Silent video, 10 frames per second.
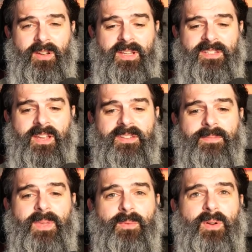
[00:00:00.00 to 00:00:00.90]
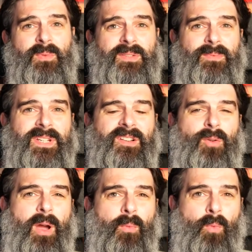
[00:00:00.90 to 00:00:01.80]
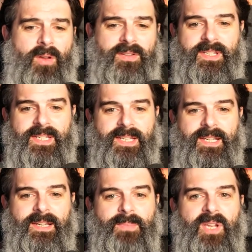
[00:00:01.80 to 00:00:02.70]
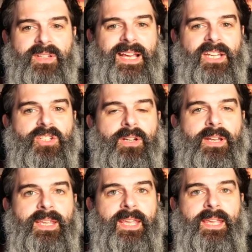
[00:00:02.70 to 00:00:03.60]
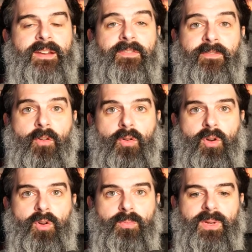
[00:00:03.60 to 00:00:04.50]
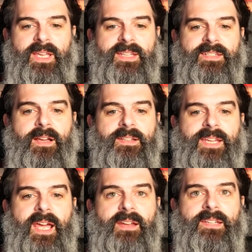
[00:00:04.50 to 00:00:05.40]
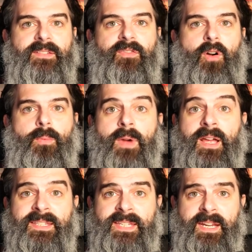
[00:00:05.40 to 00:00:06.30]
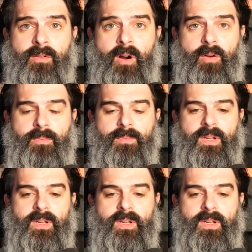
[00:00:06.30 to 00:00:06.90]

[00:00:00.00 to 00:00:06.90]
It's done something we didn't quite want, because actually in a for loop, it starts counting from 0.